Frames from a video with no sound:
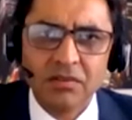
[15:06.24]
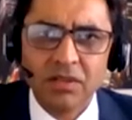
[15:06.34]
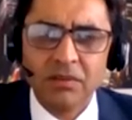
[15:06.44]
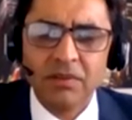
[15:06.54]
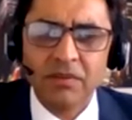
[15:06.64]

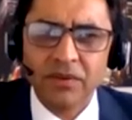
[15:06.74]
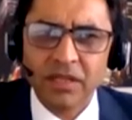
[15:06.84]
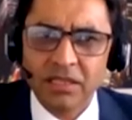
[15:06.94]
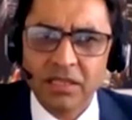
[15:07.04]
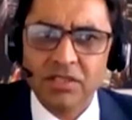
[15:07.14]
will be
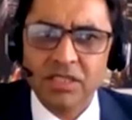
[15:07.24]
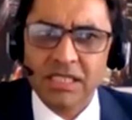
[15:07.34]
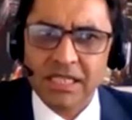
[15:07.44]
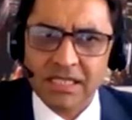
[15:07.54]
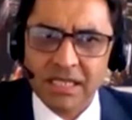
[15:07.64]
in the
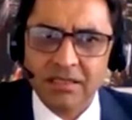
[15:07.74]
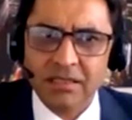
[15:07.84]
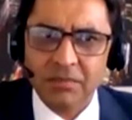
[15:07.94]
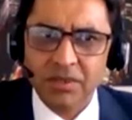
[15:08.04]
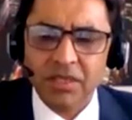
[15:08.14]
logistics sector,
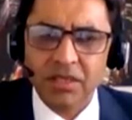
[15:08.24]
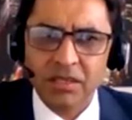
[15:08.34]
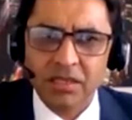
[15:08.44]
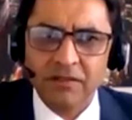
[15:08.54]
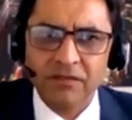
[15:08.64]
in
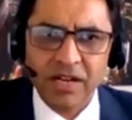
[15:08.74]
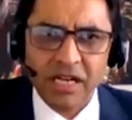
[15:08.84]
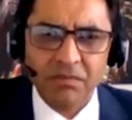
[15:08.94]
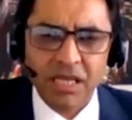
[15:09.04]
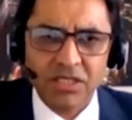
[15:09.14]
particular in
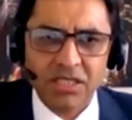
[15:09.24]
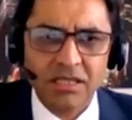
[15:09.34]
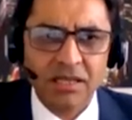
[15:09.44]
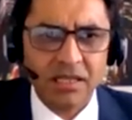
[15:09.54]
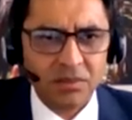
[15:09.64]
freight
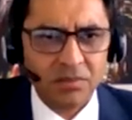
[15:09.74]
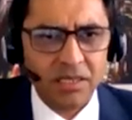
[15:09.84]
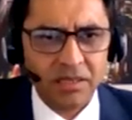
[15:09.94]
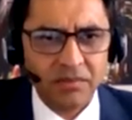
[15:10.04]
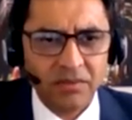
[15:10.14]
matching, last
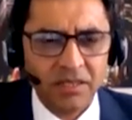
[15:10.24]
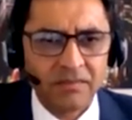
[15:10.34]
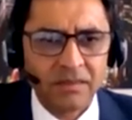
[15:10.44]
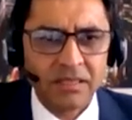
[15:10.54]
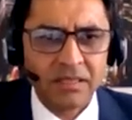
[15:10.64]
mile delivery,
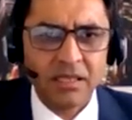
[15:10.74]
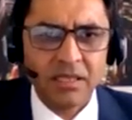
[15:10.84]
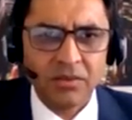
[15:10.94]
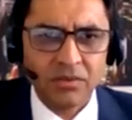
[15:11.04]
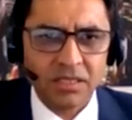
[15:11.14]

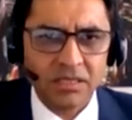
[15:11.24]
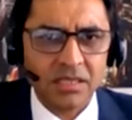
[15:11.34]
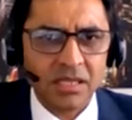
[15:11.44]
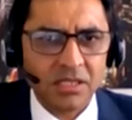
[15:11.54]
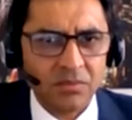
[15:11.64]
and using
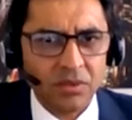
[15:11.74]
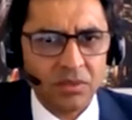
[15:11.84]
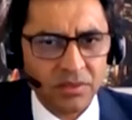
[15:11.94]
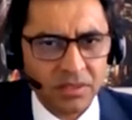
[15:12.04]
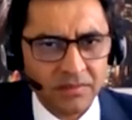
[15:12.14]
SaaS
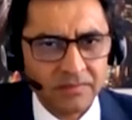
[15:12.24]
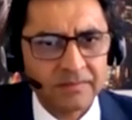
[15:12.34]
models.